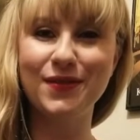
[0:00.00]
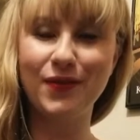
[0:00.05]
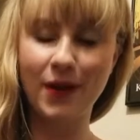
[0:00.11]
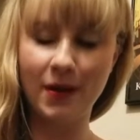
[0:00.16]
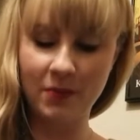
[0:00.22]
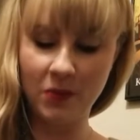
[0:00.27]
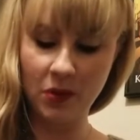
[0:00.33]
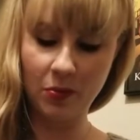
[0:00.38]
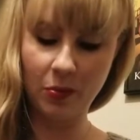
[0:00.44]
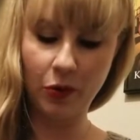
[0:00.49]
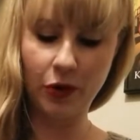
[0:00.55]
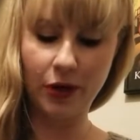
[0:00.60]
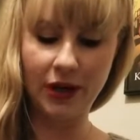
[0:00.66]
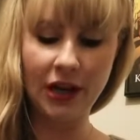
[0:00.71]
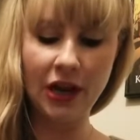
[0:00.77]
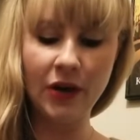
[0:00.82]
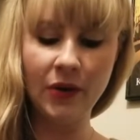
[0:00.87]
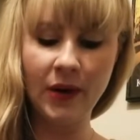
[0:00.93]
from the
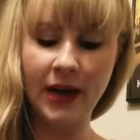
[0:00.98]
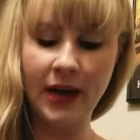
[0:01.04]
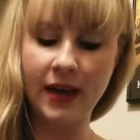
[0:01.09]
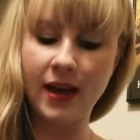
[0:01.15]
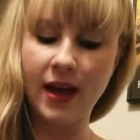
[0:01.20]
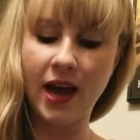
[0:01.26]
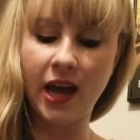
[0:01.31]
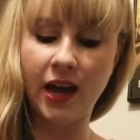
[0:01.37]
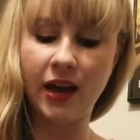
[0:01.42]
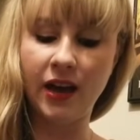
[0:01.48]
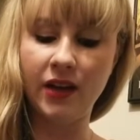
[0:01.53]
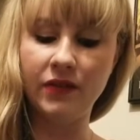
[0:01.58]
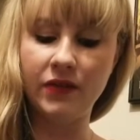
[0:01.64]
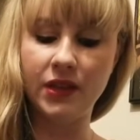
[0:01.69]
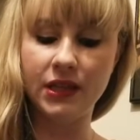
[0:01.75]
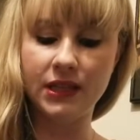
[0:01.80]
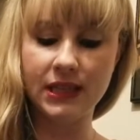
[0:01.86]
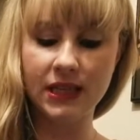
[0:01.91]
burrito, I
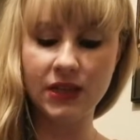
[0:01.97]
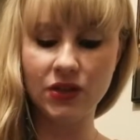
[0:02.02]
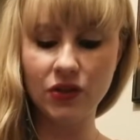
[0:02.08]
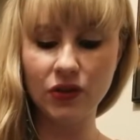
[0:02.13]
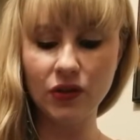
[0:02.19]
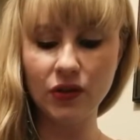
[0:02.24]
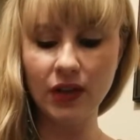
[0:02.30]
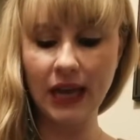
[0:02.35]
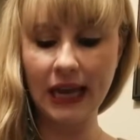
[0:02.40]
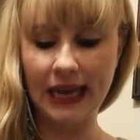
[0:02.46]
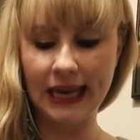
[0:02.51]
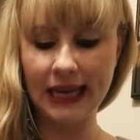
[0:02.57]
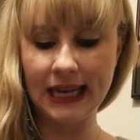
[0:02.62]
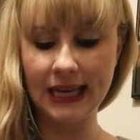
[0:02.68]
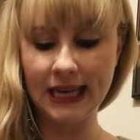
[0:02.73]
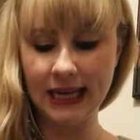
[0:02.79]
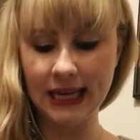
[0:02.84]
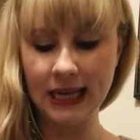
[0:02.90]
have the Tinsel
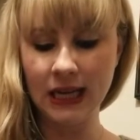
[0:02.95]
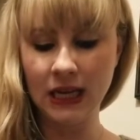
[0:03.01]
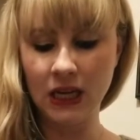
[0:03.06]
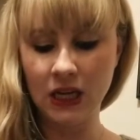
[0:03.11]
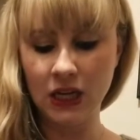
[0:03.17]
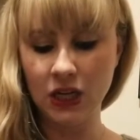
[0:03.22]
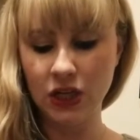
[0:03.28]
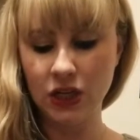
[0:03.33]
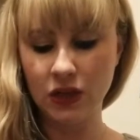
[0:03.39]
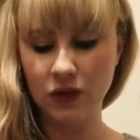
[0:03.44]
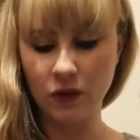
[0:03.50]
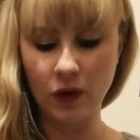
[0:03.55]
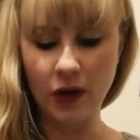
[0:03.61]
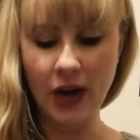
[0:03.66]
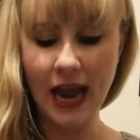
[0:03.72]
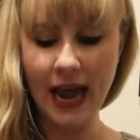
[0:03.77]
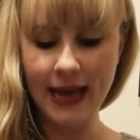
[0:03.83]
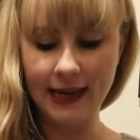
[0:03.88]
Hattie
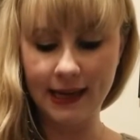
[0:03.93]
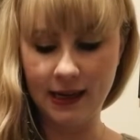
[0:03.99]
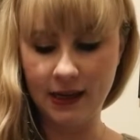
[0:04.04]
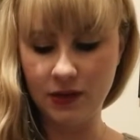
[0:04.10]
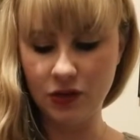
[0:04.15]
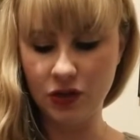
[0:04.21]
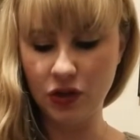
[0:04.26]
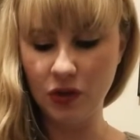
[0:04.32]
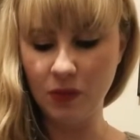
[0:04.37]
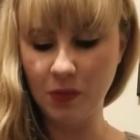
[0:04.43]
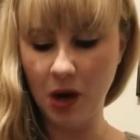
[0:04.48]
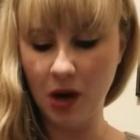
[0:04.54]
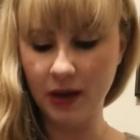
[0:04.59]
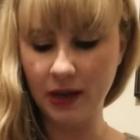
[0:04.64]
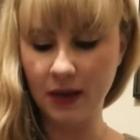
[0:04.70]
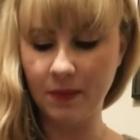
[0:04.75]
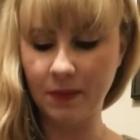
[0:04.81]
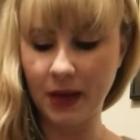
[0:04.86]

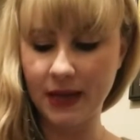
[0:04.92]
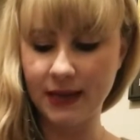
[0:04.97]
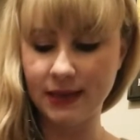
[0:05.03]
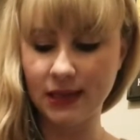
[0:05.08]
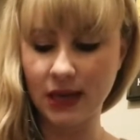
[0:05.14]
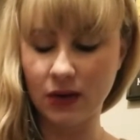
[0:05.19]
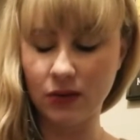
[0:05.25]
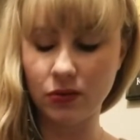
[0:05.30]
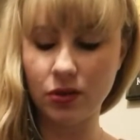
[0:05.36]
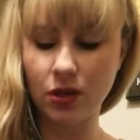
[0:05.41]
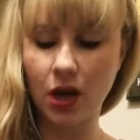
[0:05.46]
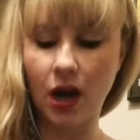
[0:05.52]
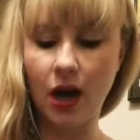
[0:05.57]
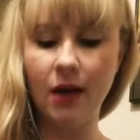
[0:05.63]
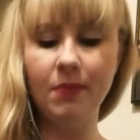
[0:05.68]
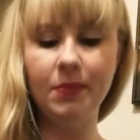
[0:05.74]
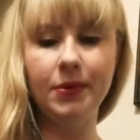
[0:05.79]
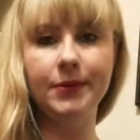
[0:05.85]
2-pocket button-down top.